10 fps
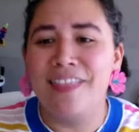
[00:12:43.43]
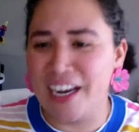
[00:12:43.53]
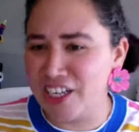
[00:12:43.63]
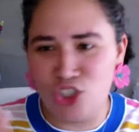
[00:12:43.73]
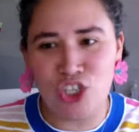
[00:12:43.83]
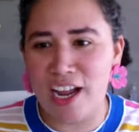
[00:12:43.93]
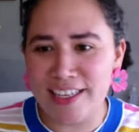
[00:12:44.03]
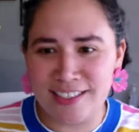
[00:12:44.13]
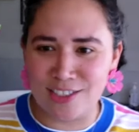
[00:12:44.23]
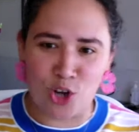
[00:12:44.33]
They're
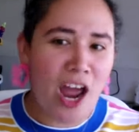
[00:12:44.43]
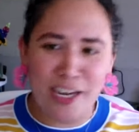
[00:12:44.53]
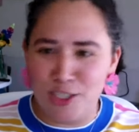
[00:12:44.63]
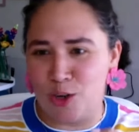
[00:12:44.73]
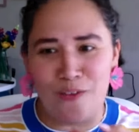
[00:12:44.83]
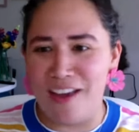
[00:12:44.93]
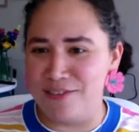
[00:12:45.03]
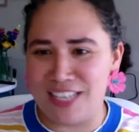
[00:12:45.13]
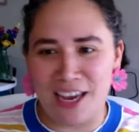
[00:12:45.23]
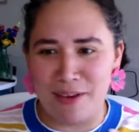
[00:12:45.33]
just trying to survive,
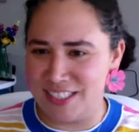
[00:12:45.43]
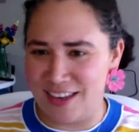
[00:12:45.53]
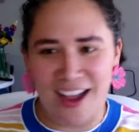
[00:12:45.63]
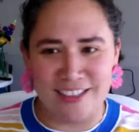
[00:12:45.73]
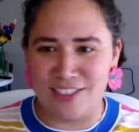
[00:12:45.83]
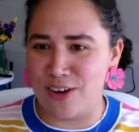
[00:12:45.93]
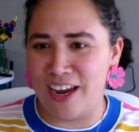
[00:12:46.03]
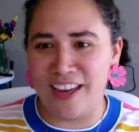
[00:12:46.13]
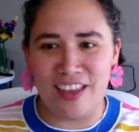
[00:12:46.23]
same as us, right?